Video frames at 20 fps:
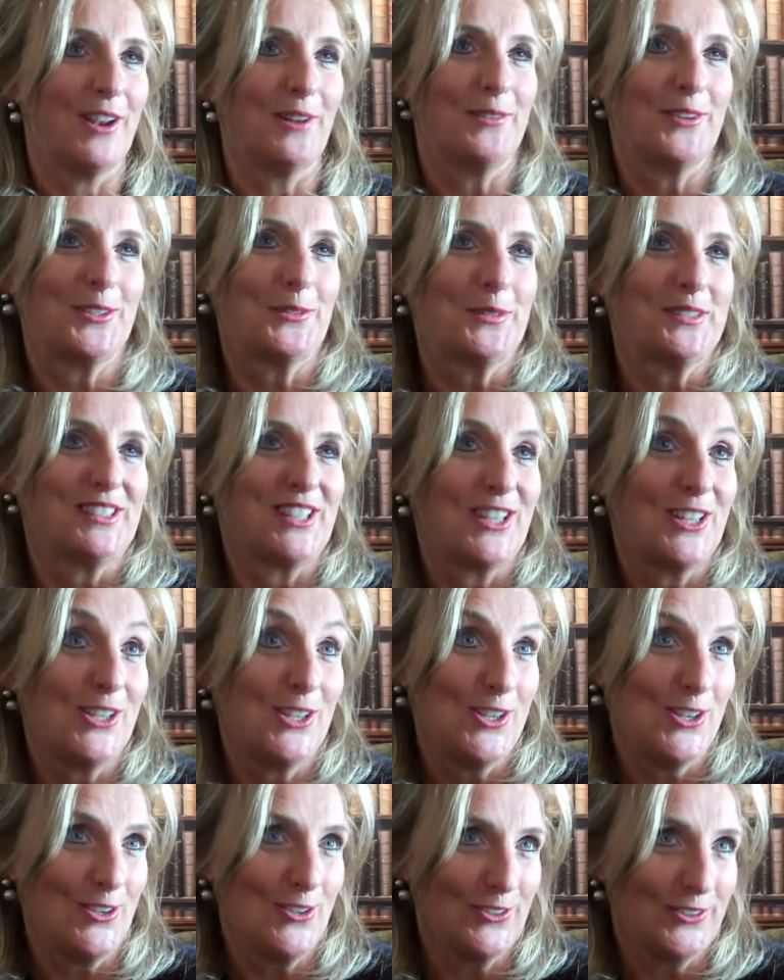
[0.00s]
which was a
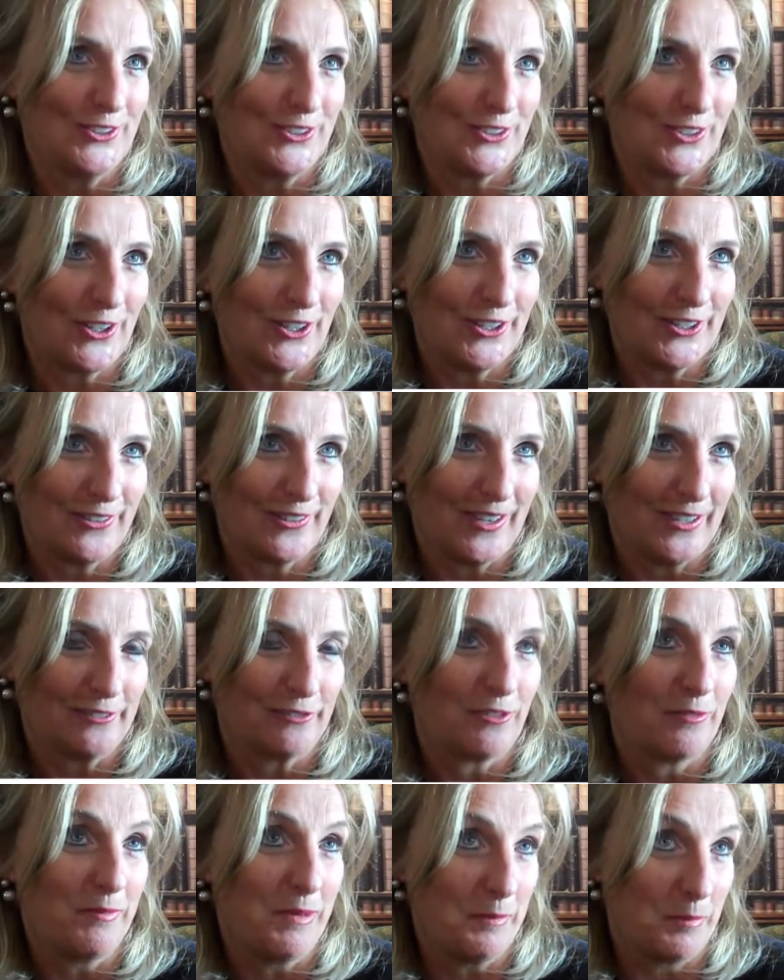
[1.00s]
huge turnaround for me,